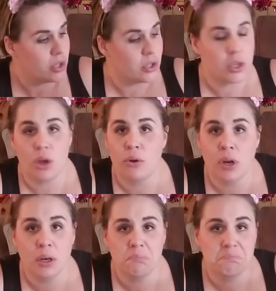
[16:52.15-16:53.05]
The
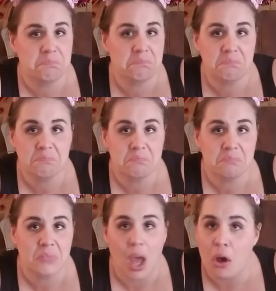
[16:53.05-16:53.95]
yogurt,
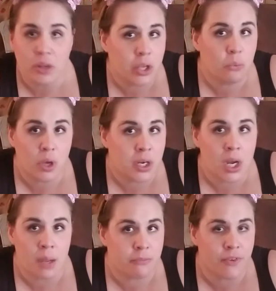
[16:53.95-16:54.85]
I'll eat one and
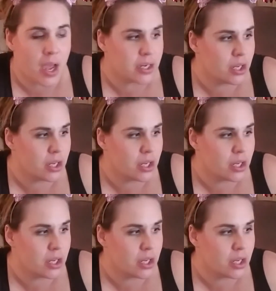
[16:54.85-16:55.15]
I'm fine.